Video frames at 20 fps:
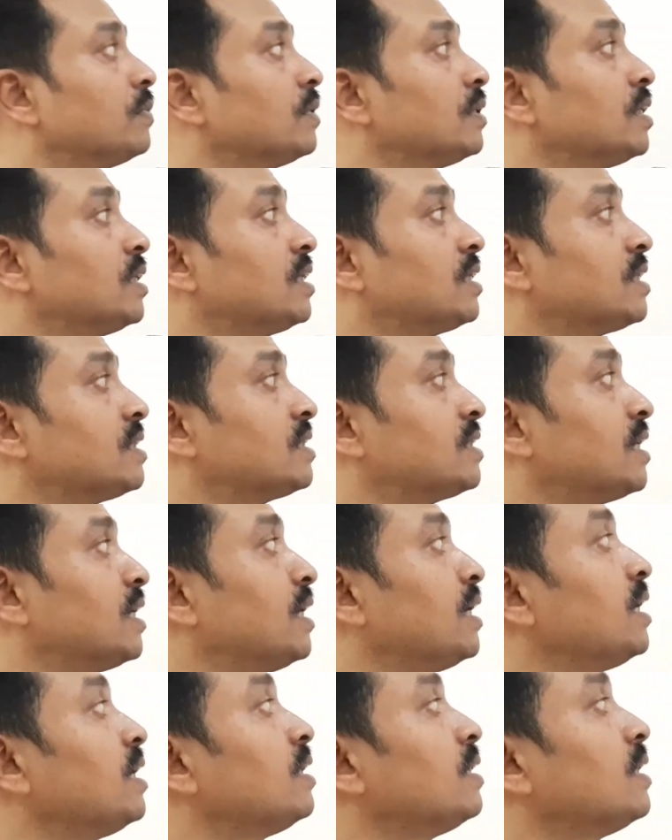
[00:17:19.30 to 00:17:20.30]
It is
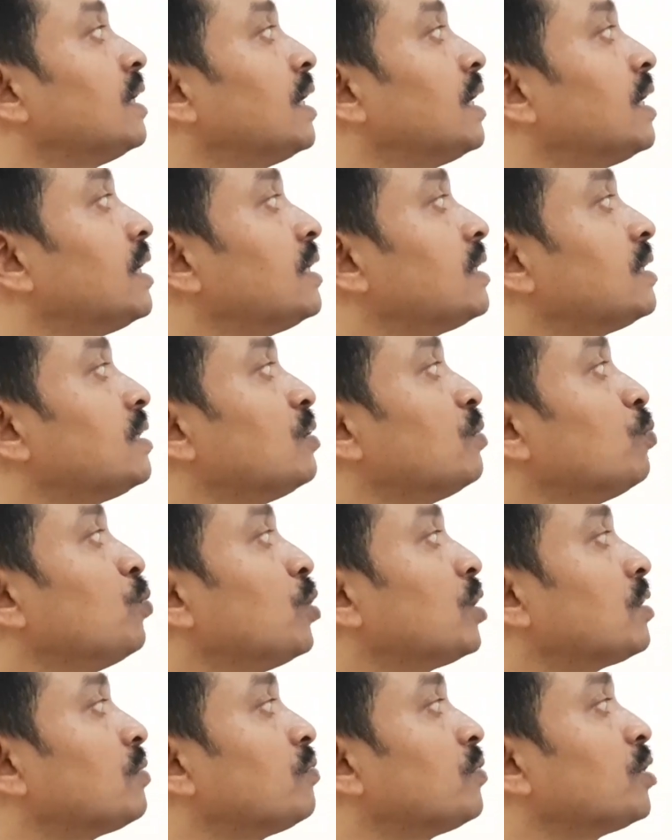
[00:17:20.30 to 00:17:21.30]
saying that
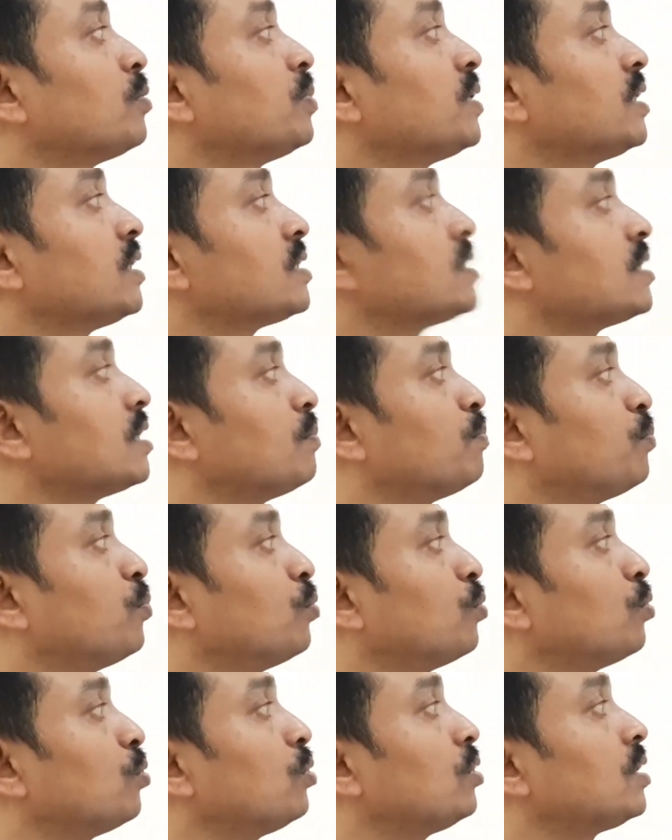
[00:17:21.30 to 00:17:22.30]
what would be the
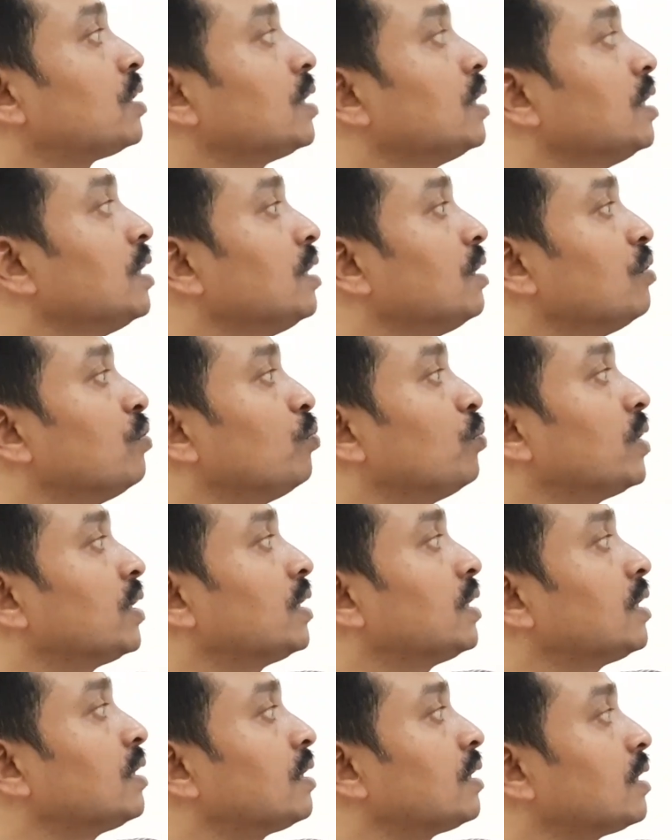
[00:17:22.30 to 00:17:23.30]
support
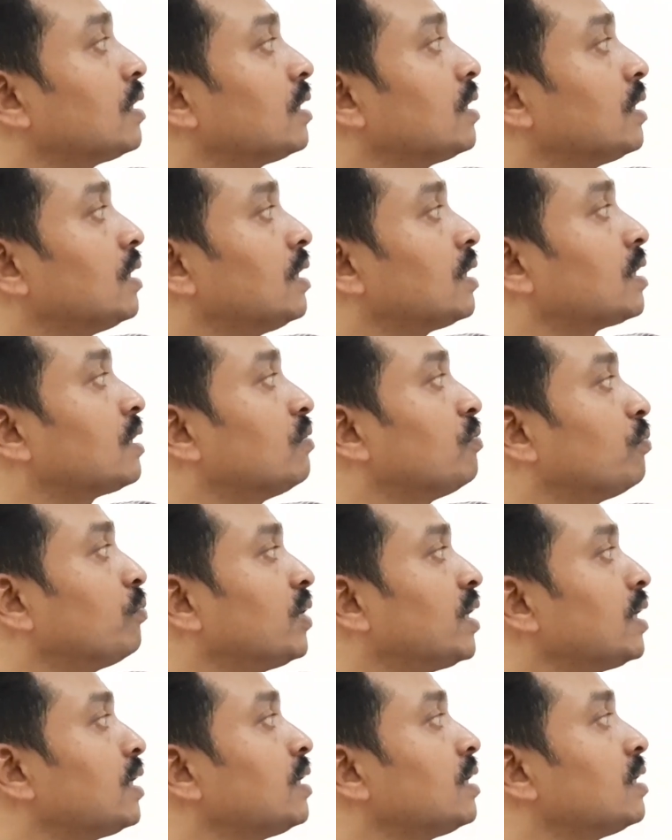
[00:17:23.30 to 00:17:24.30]
whether
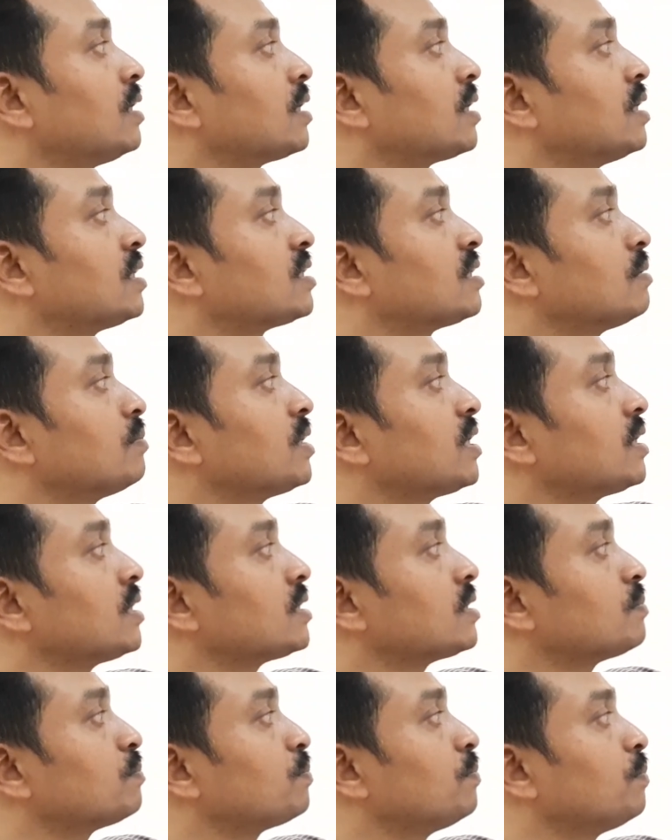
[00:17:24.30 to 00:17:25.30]
when a customer
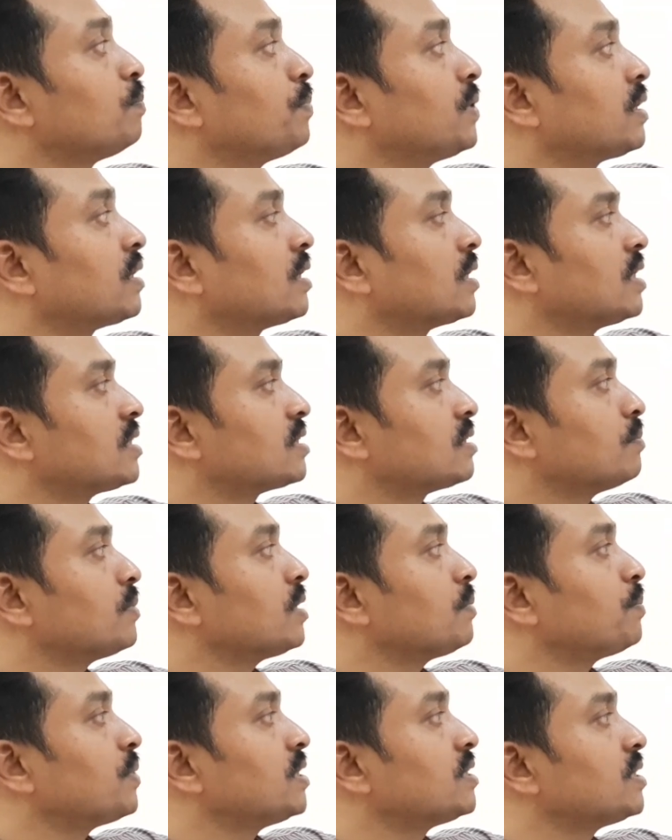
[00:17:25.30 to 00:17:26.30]

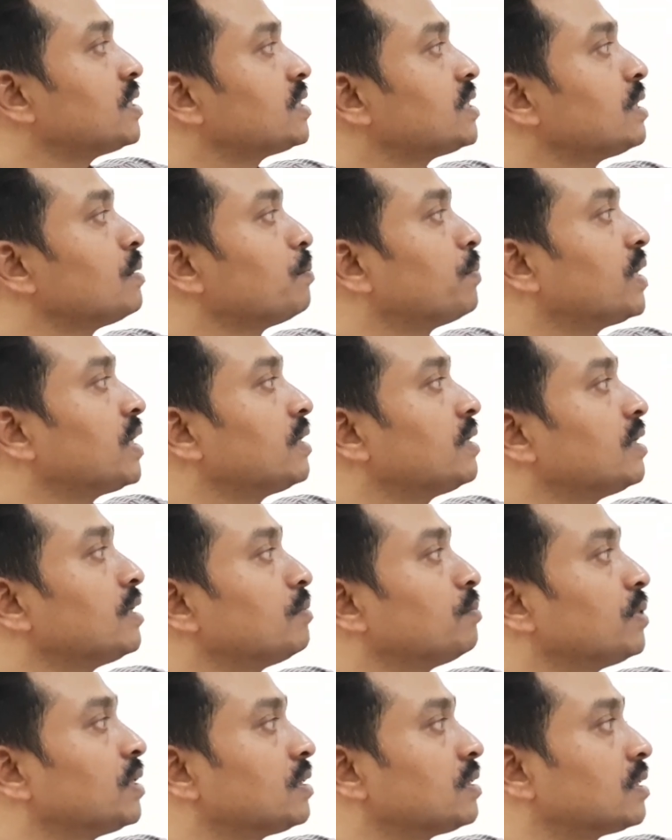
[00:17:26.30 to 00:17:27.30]
purchasing bread
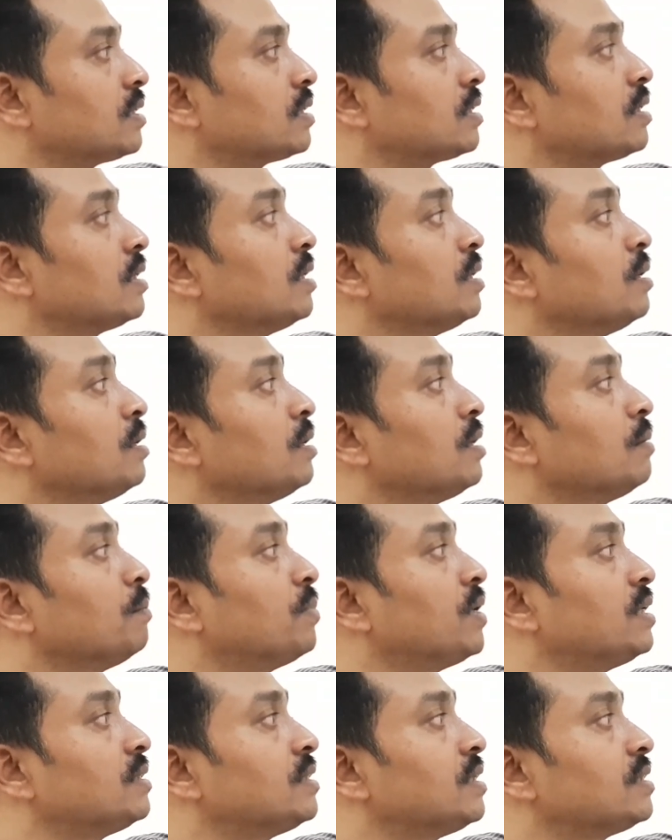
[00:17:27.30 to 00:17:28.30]
and butter
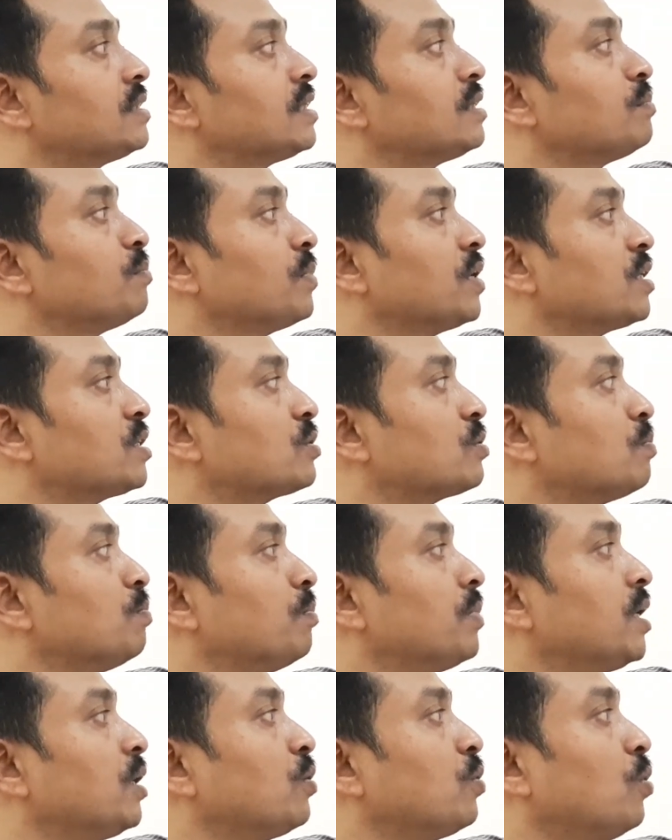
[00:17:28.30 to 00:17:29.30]
purchases
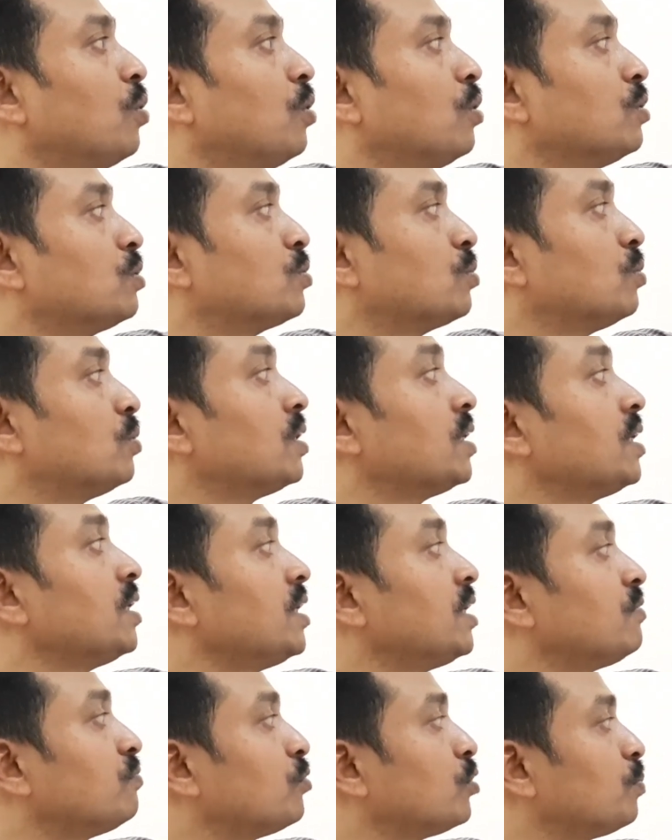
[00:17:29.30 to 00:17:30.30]
milk also,
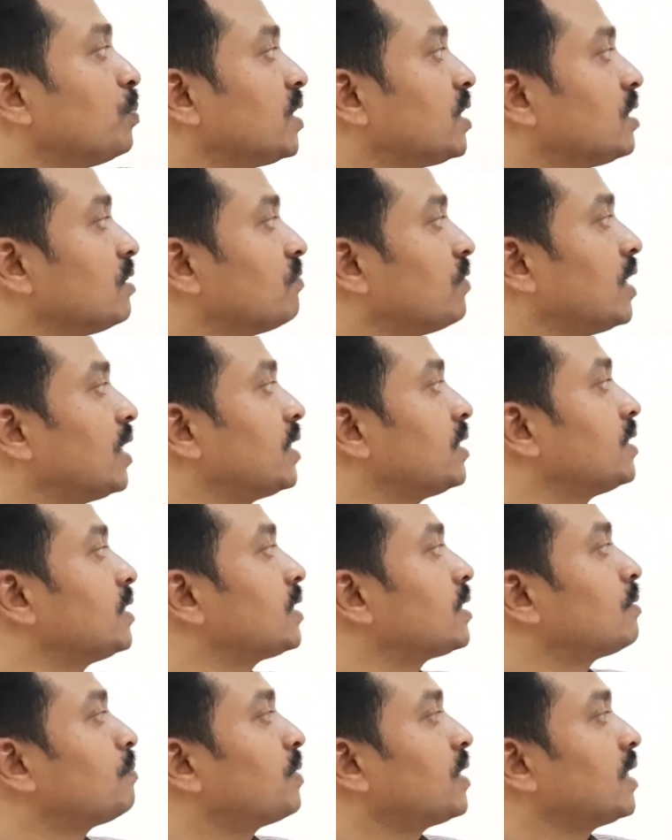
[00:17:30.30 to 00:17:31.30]
it would be
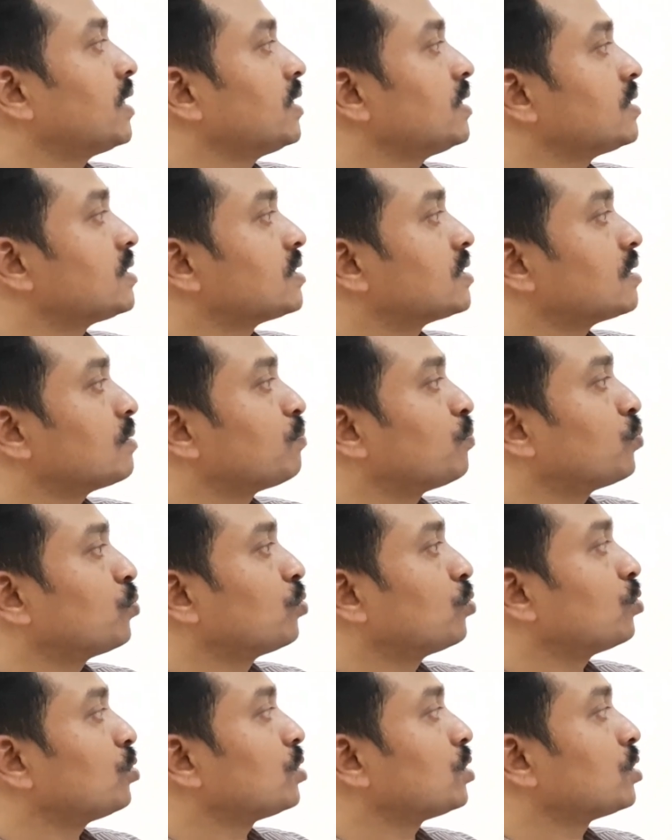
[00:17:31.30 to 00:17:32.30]
divided by
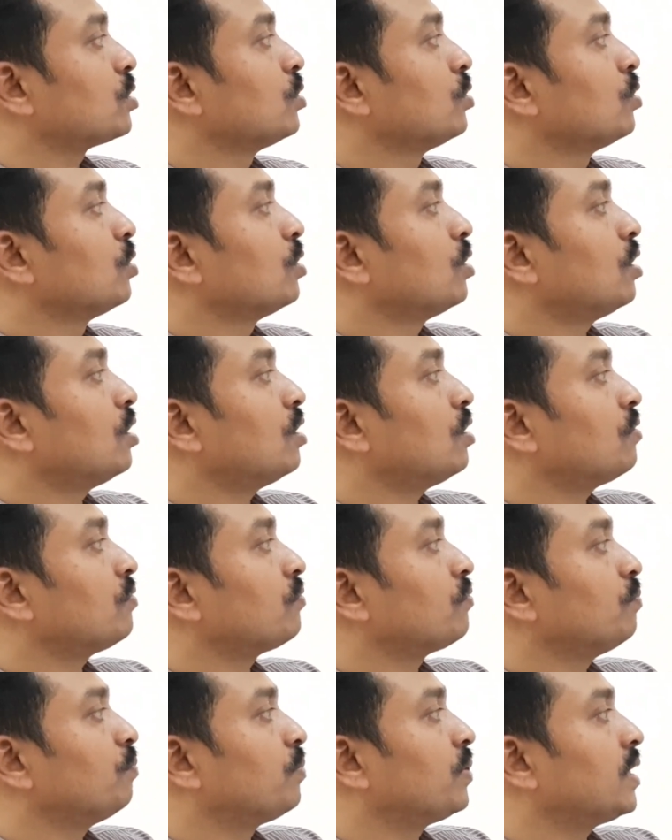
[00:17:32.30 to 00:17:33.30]
support
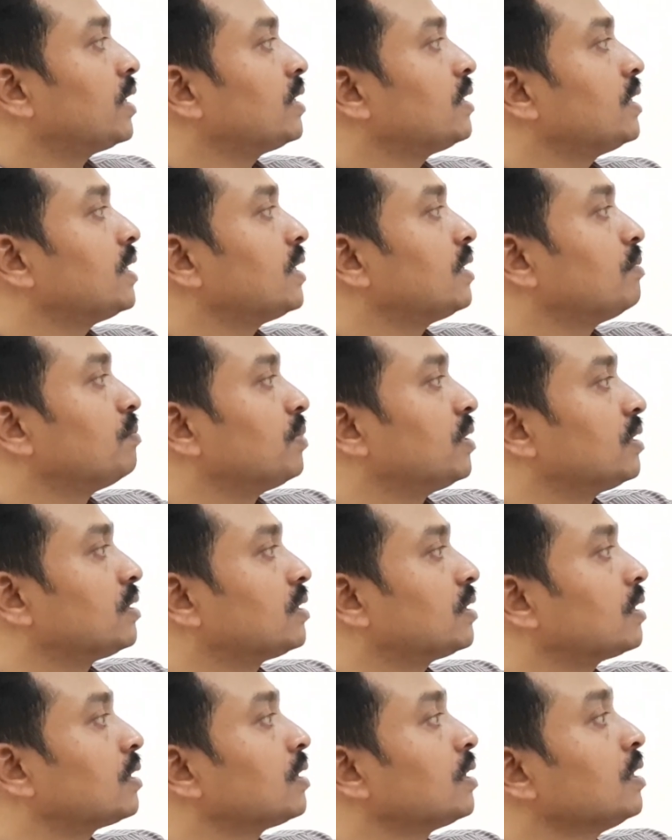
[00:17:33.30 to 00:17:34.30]
of bread and
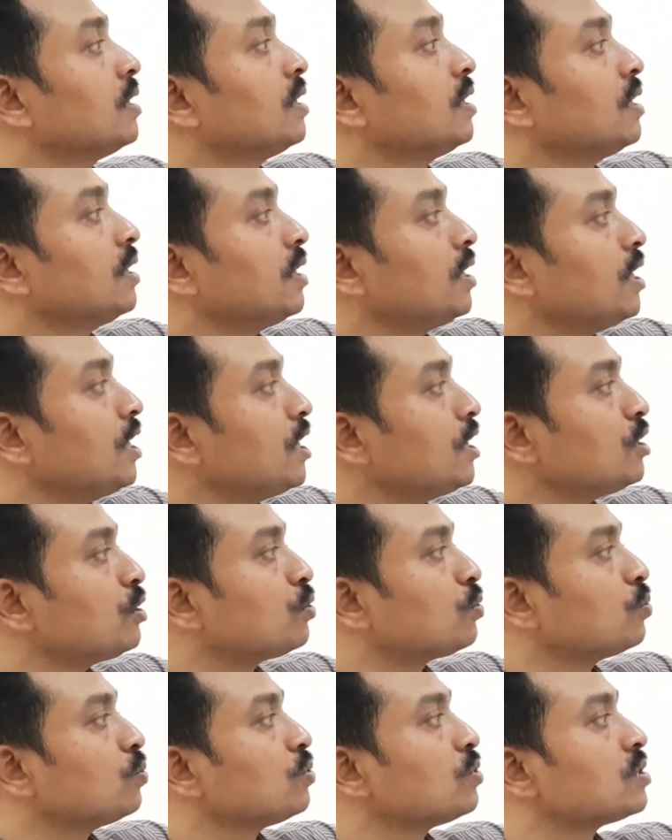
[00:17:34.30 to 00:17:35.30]
butter
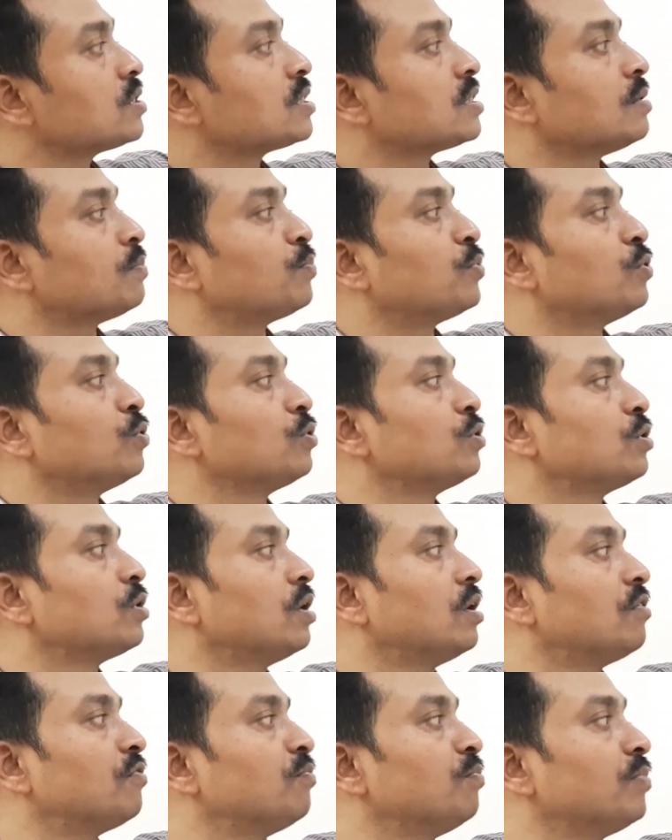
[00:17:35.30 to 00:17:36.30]
into support
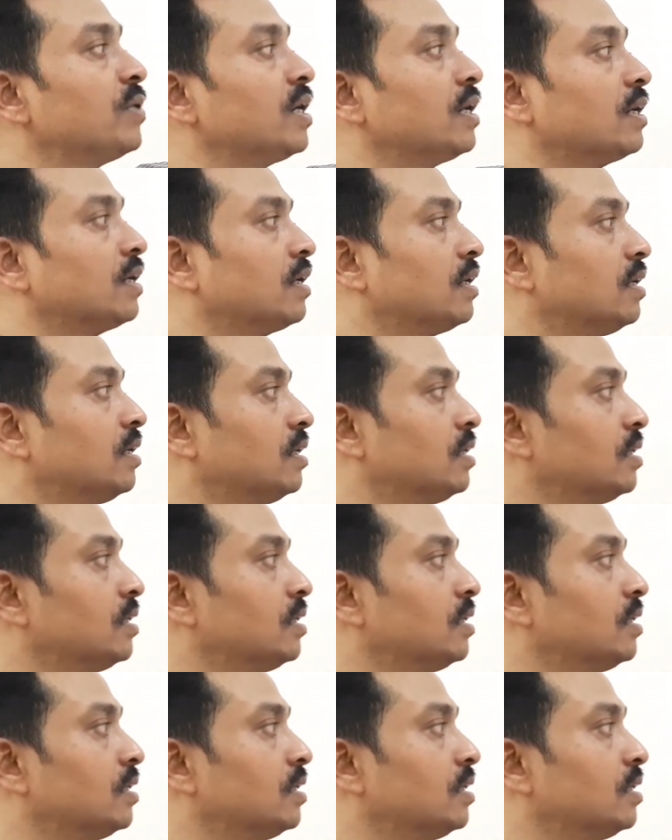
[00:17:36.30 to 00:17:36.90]
of milk.